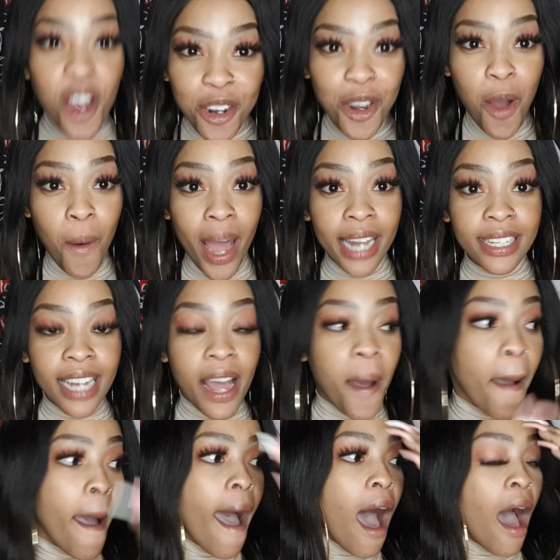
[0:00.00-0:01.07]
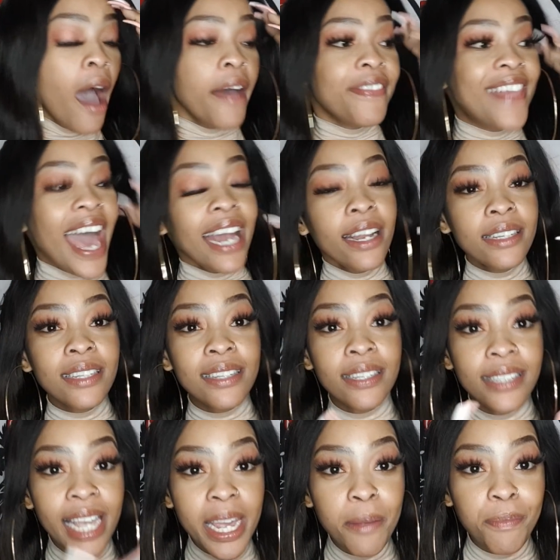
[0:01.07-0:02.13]
know what? That is the
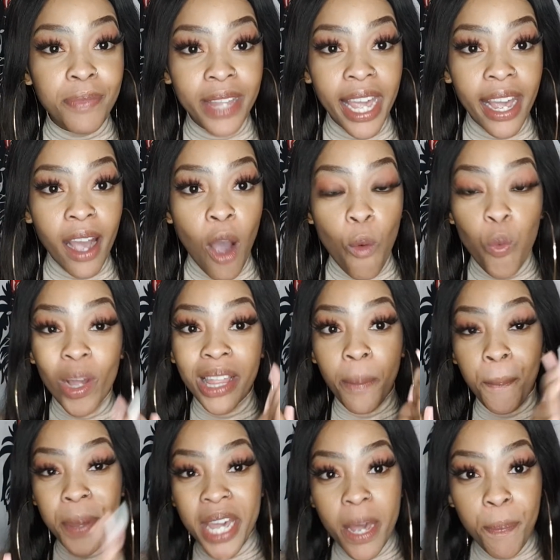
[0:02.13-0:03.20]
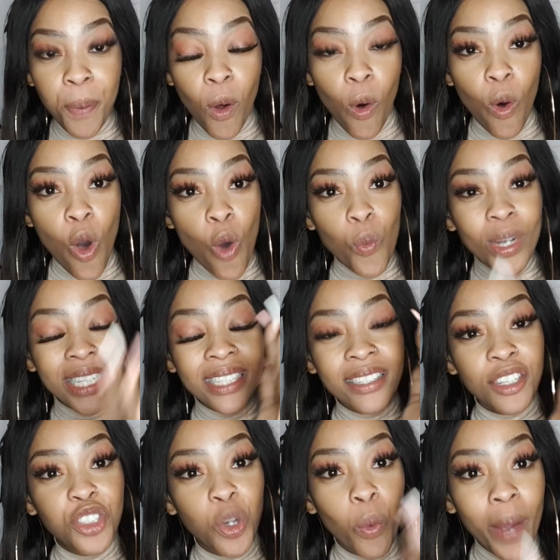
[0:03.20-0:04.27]
same thing with people, with
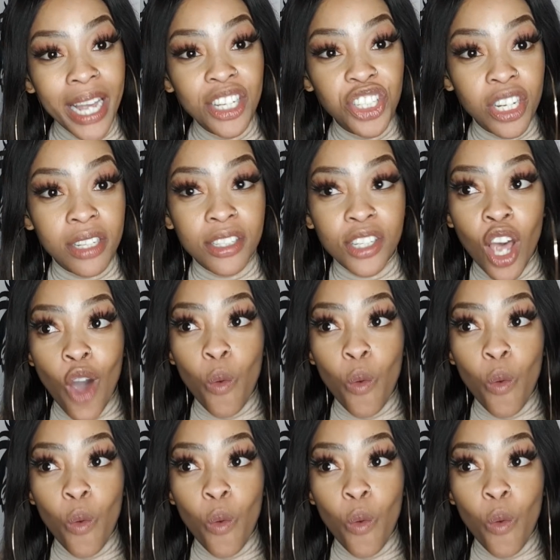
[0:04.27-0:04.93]
situations,